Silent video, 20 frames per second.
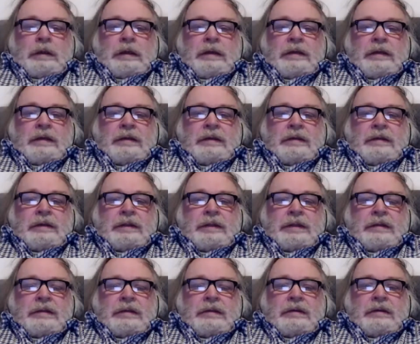
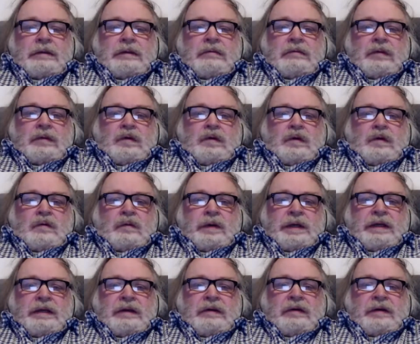And the more
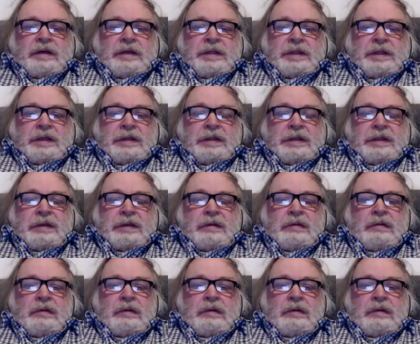we look at it,